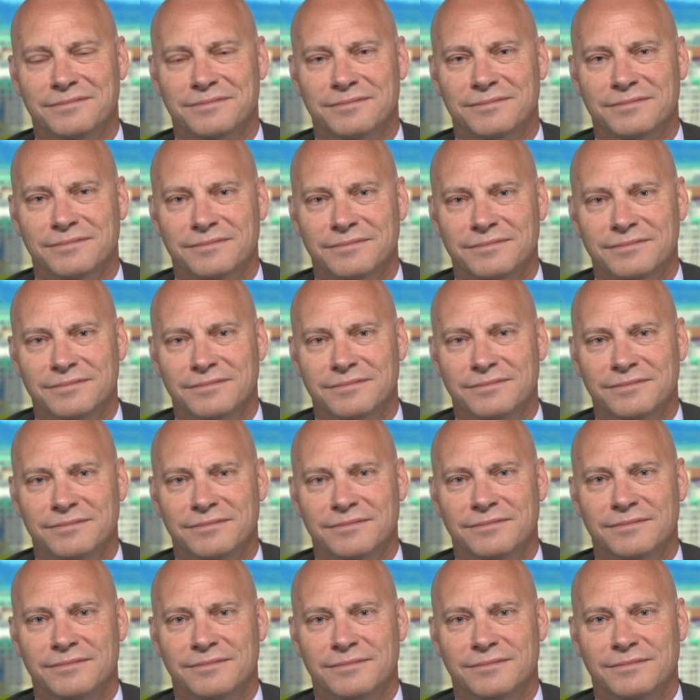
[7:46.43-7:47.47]

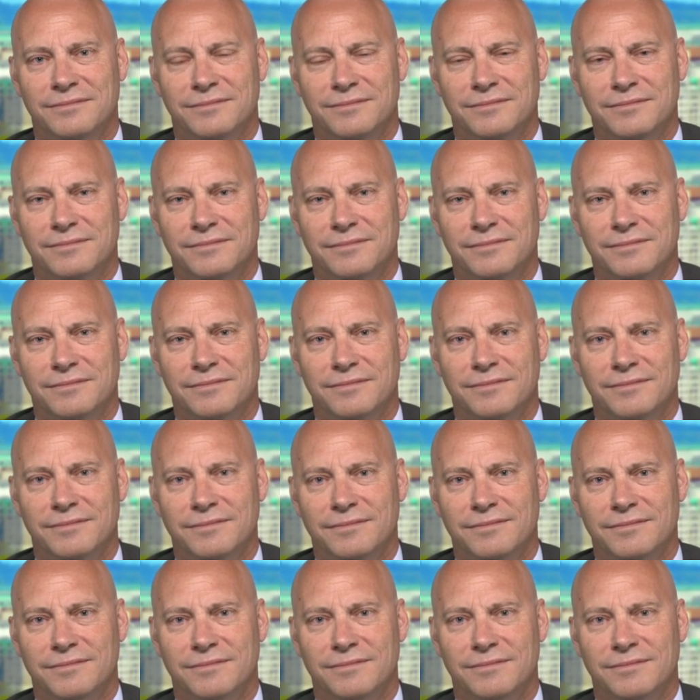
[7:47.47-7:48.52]

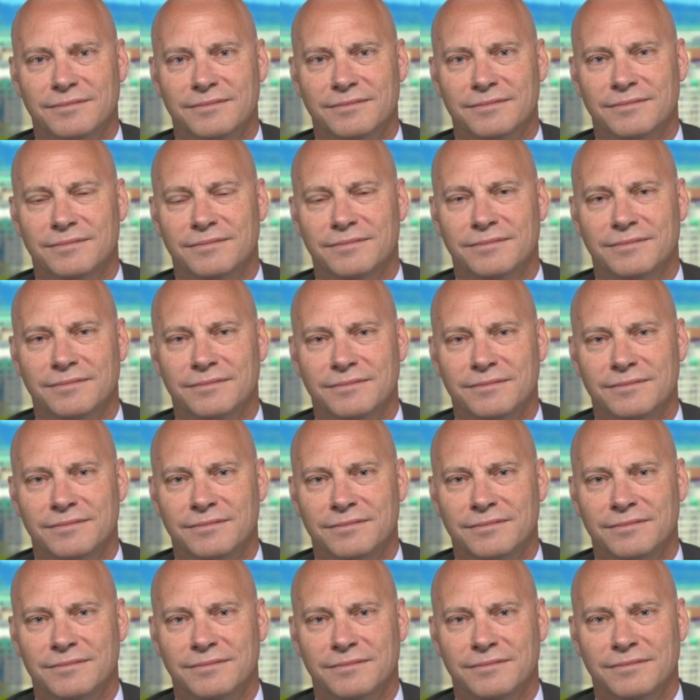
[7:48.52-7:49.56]

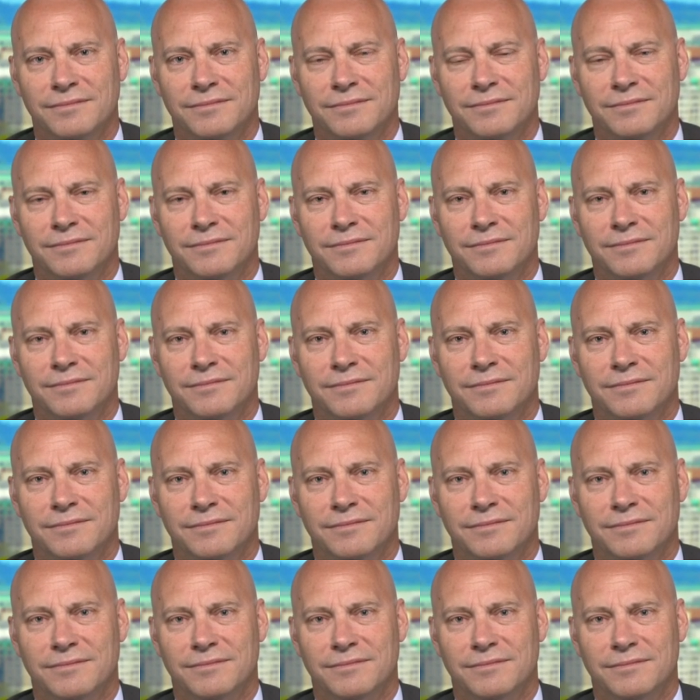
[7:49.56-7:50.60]

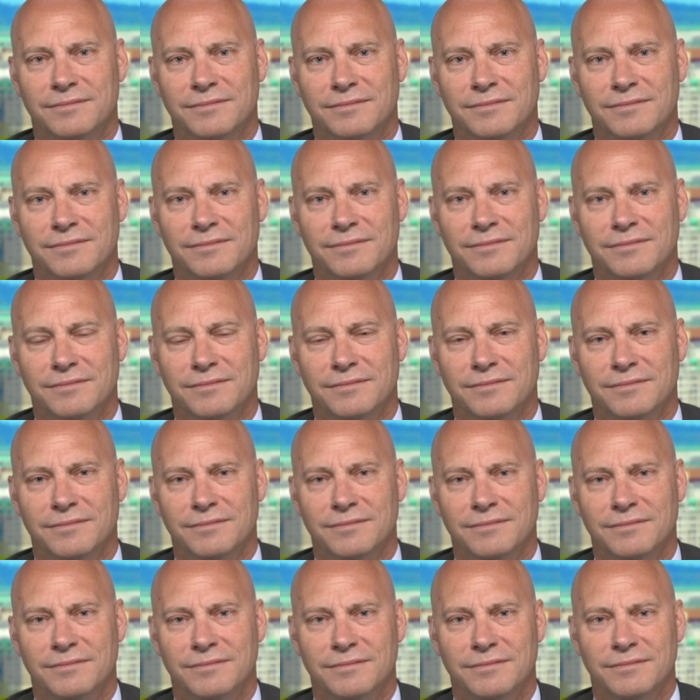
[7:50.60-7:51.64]

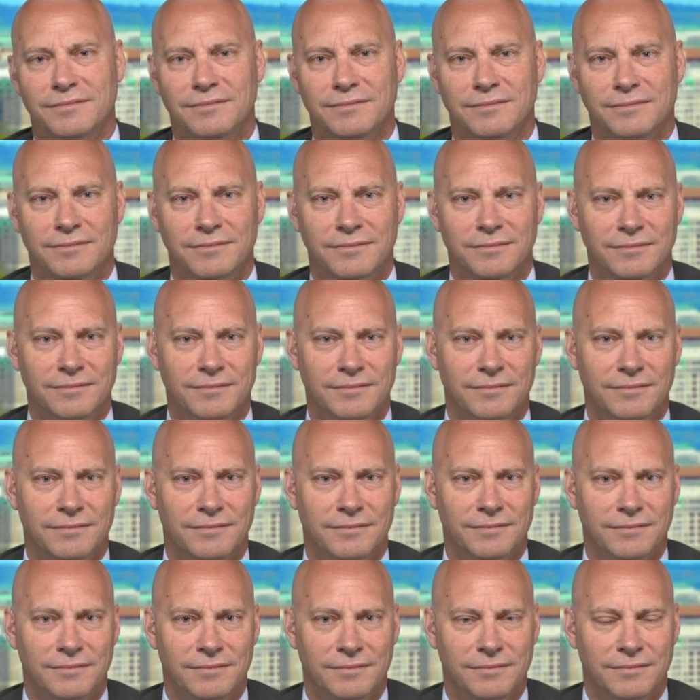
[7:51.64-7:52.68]

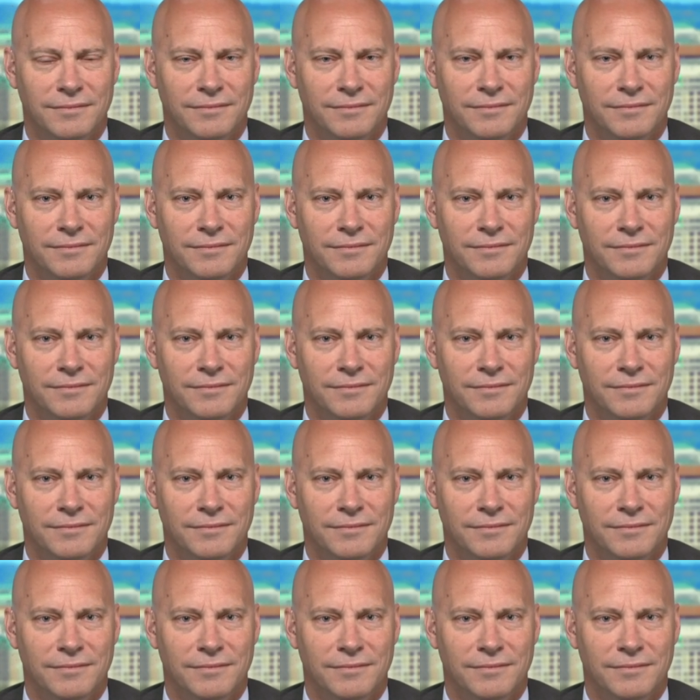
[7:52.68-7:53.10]
This person isn't speaking.